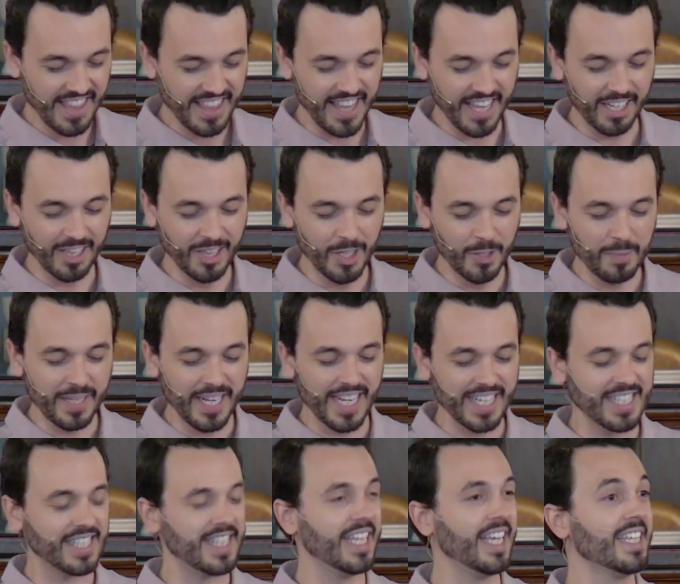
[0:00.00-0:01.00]
that
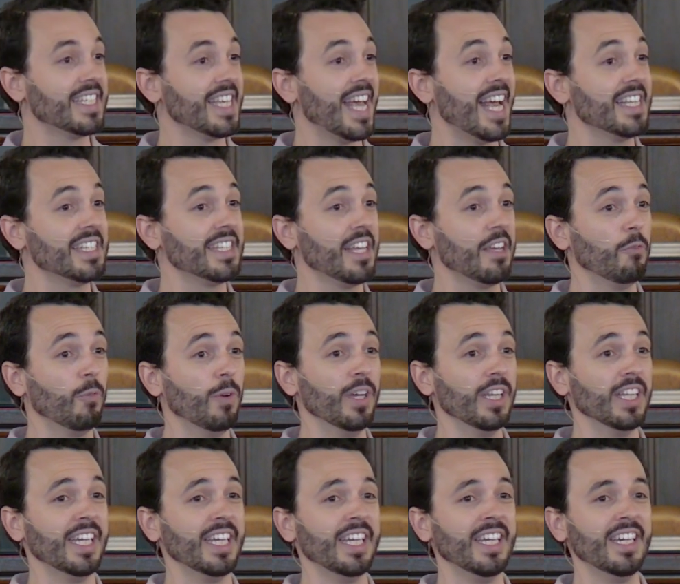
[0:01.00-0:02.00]
illuminates things as they
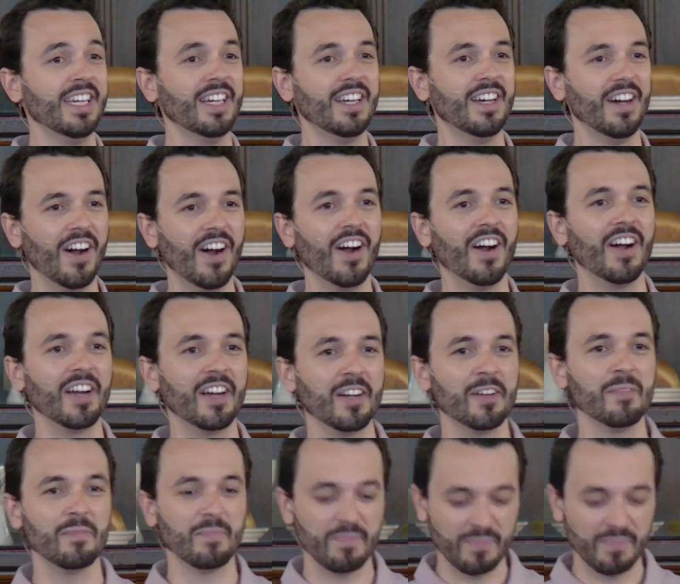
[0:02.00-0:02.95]
really are.